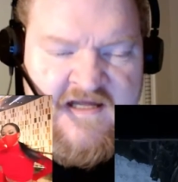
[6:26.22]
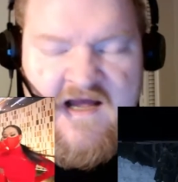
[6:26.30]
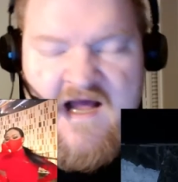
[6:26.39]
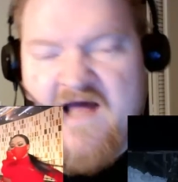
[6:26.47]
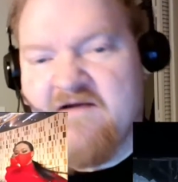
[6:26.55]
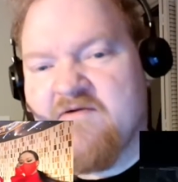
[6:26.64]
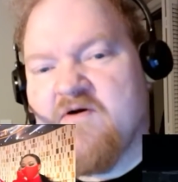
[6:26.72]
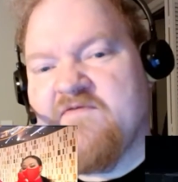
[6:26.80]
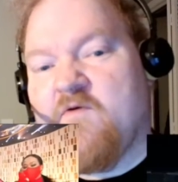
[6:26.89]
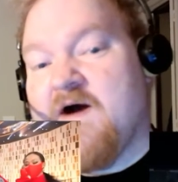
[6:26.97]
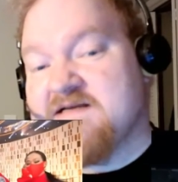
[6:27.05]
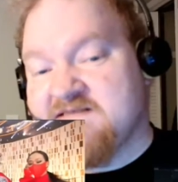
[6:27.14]
I don't know if
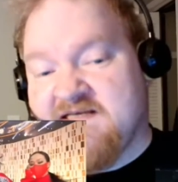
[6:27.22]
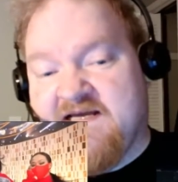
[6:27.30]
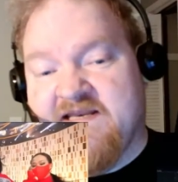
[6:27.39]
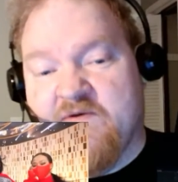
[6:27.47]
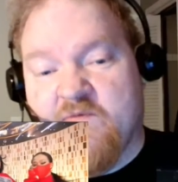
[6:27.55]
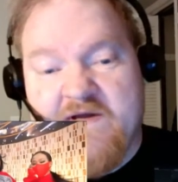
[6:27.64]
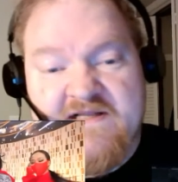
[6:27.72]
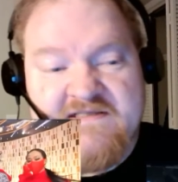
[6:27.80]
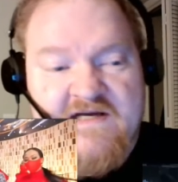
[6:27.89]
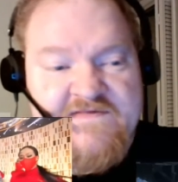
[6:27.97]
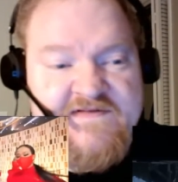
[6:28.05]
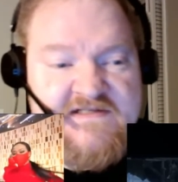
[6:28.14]
Watts has had any wins
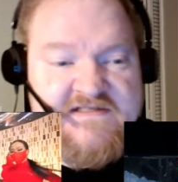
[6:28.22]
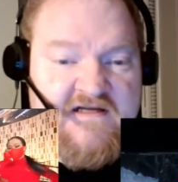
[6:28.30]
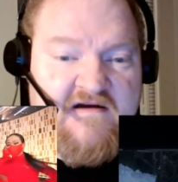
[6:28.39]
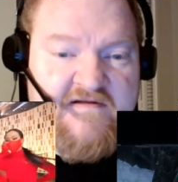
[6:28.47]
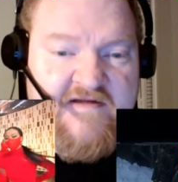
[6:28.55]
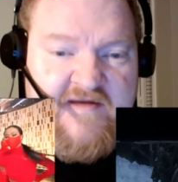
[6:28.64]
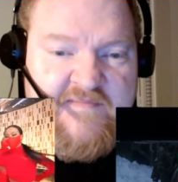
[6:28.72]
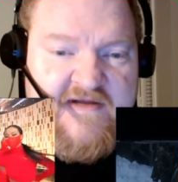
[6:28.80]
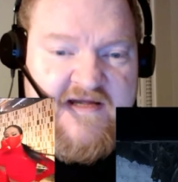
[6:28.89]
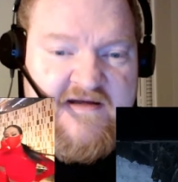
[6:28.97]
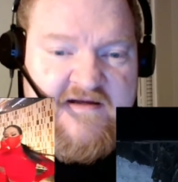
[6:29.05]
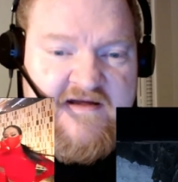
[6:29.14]
off of the song yet, but
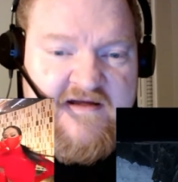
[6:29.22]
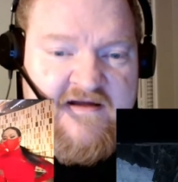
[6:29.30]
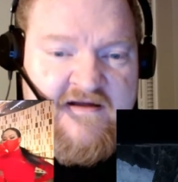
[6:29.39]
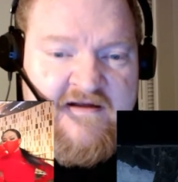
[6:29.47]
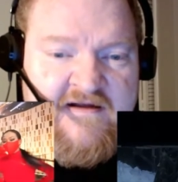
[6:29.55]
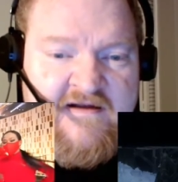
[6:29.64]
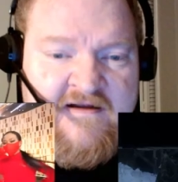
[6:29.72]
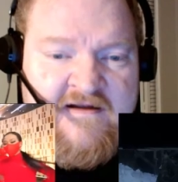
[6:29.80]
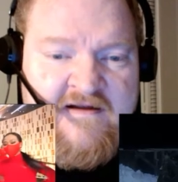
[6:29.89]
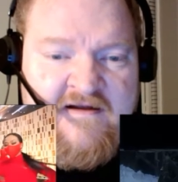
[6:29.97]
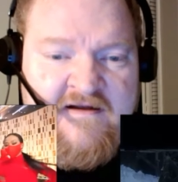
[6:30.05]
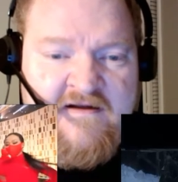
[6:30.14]
I
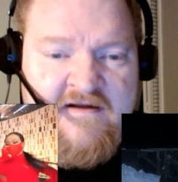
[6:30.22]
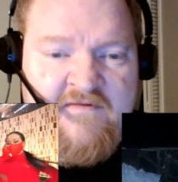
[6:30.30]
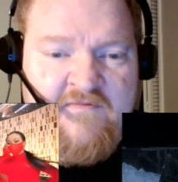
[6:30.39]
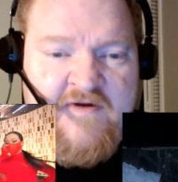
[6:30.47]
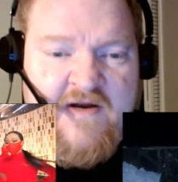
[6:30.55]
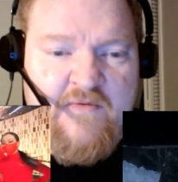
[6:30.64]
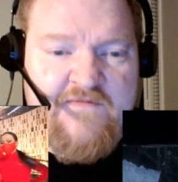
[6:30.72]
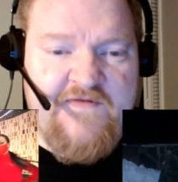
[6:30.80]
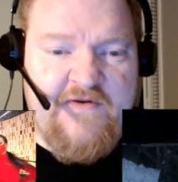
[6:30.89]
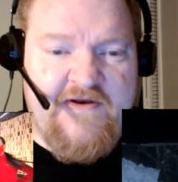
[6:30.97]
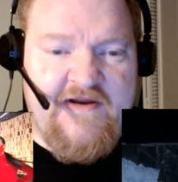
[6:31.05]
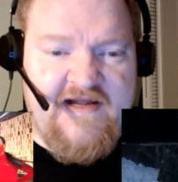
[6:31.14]
when I
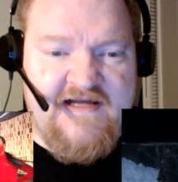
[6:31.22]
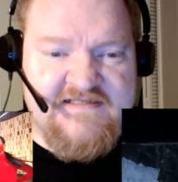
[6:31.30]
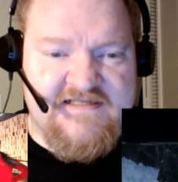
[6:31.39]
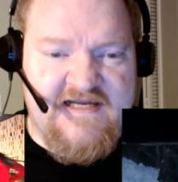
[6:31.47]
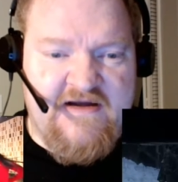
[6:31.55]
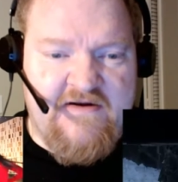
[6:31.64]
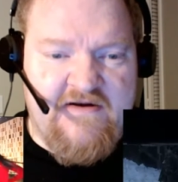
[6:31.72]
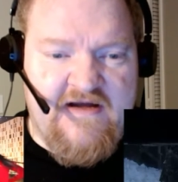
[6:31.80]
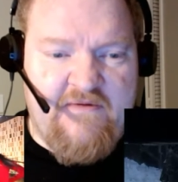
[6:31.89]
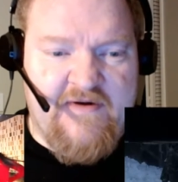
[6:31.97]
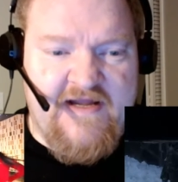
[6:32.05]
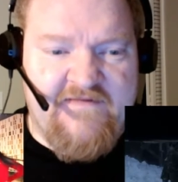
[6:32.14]
reviewed it, I said I, I
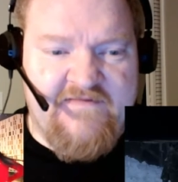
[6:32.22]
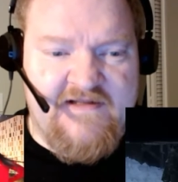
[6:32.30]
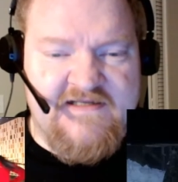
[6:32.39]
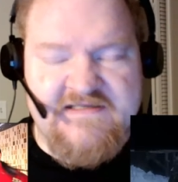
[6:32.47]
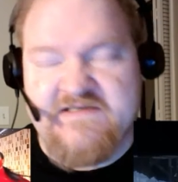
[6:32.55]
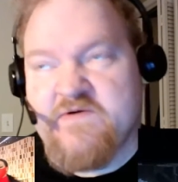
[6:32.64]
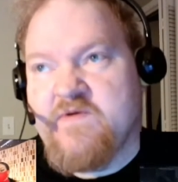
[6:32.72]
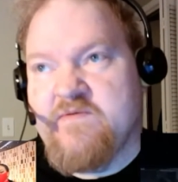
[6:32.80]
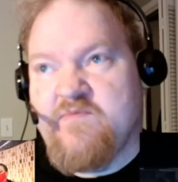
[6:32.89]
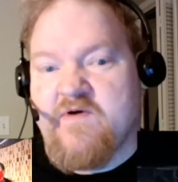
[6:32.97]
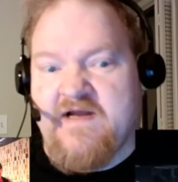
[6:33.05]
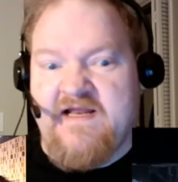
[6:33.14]
would have to listen to it
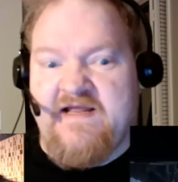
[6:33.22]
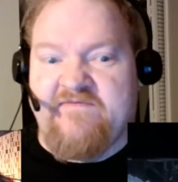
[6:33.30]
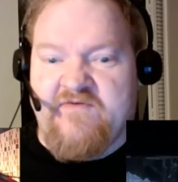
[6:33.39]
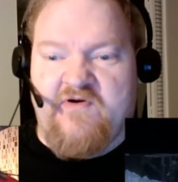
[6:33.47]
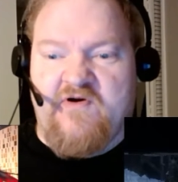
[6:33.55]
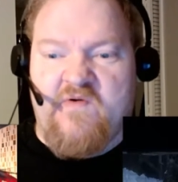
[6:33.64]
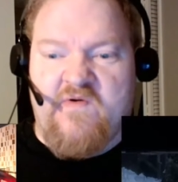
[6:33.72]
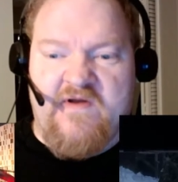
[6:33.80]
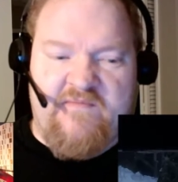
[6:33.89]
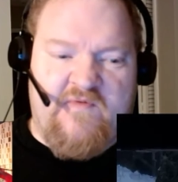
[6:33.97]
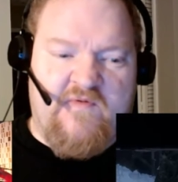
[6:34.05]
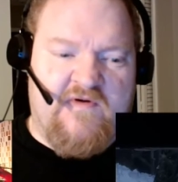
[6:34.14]
more and I'd have to grow on it
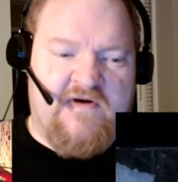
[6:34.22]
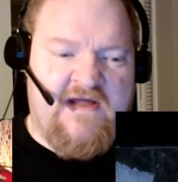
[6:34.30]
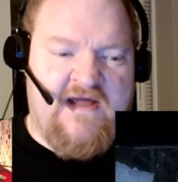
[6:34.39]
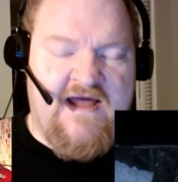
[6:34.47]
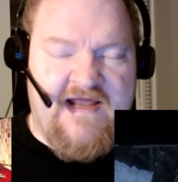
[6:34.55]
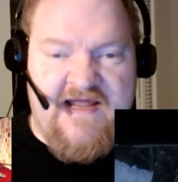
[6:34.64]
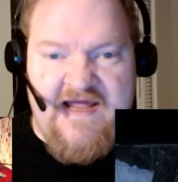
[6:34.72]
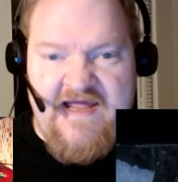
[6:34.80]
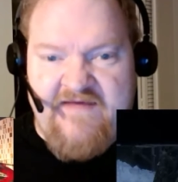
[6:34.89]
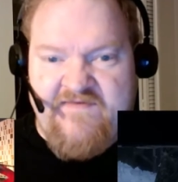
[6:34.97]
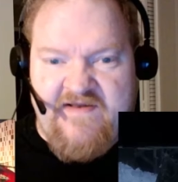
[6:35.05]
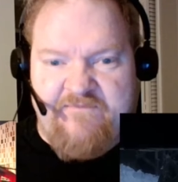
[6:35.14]
more. And I
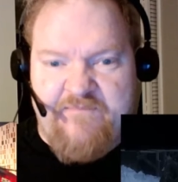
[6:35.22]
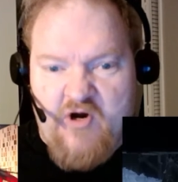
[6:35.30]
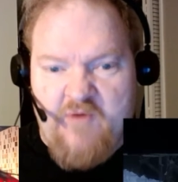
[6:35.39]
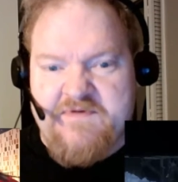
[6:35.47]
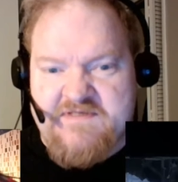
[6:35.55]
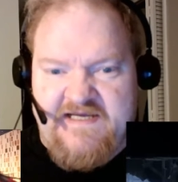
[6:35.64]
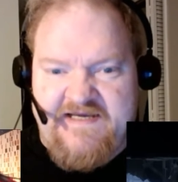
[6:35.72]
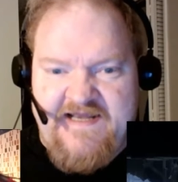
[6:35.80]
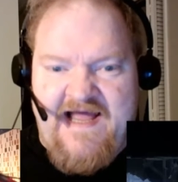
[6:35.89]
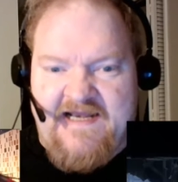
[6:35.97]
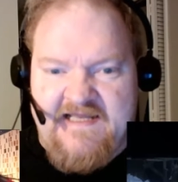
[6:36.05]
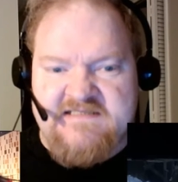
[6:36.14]
have purposely
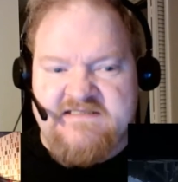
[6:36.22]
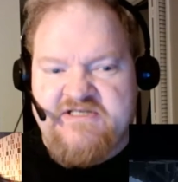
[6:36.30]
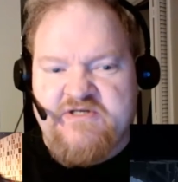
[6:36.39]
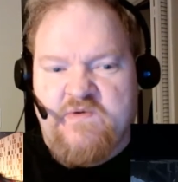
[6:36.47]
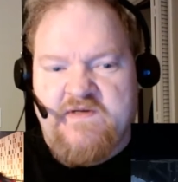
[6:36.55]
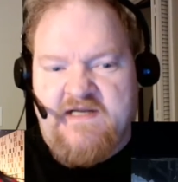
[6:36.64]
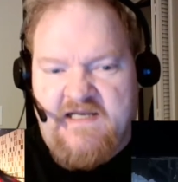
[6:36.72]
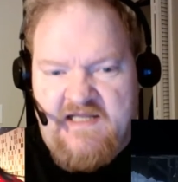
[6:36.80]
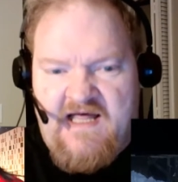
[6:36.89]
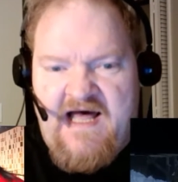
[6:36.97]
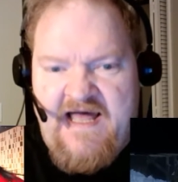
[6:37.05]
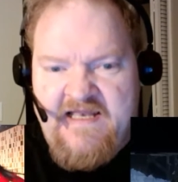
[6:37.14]
not listened to it a
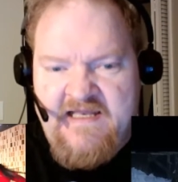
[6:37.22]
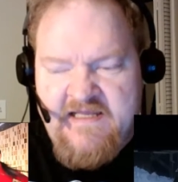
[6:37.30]
lot.